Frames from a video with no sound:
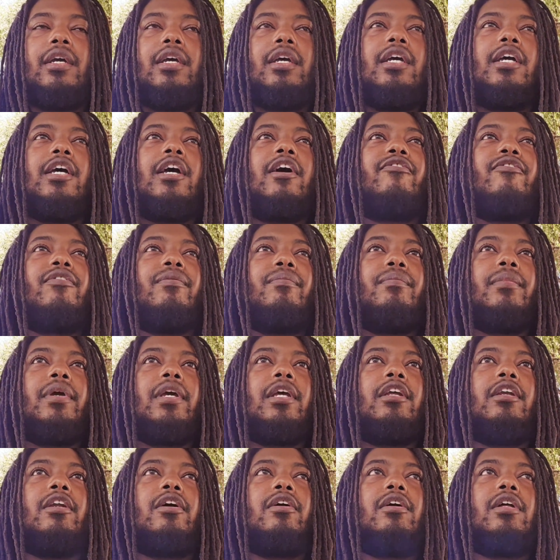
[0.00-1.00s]
And for
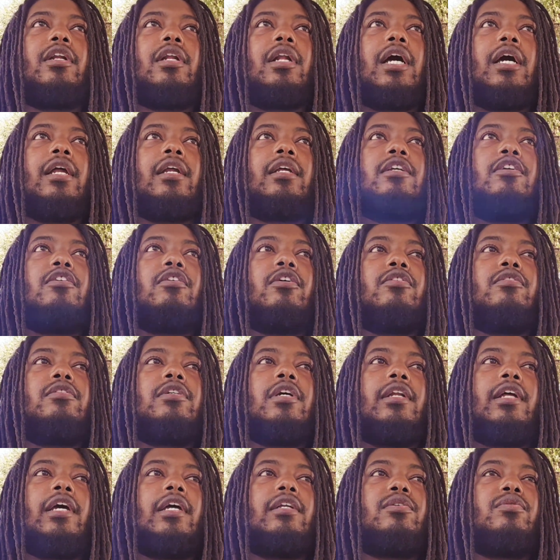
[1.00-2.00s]
a lot of you tell
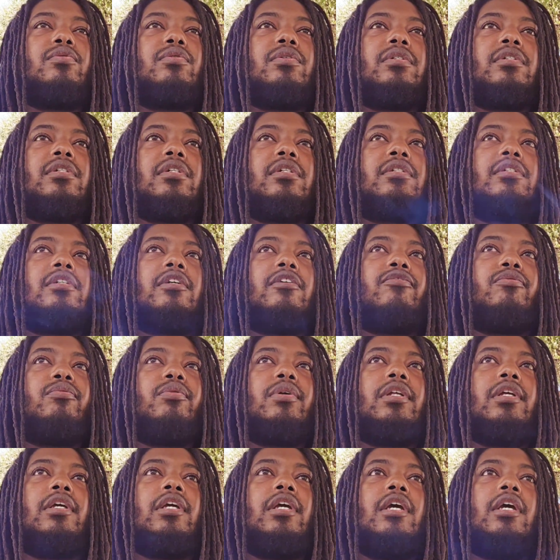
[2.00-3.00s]
that to a sister, if we
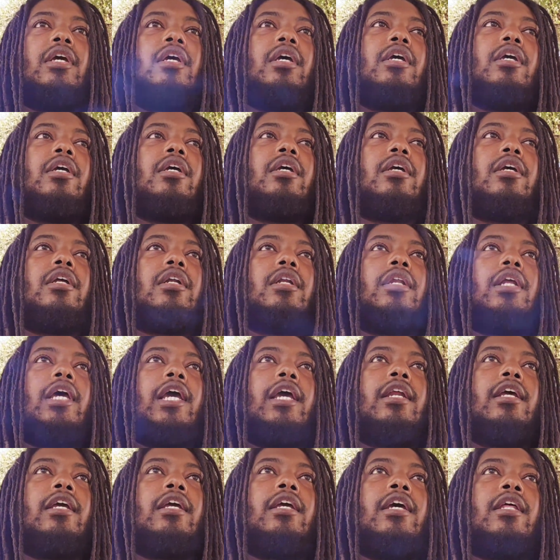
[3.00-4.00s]
lay
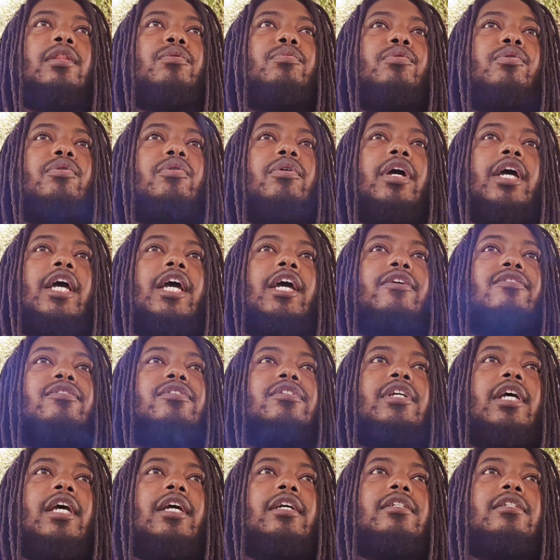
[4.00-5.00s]
together, we're gonna have
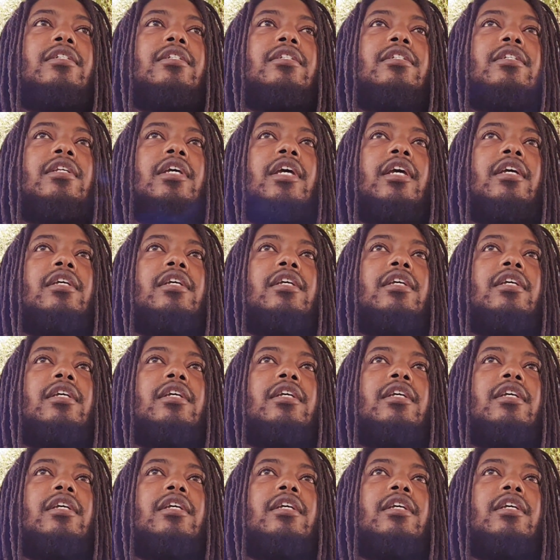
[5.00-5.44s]
sex these days.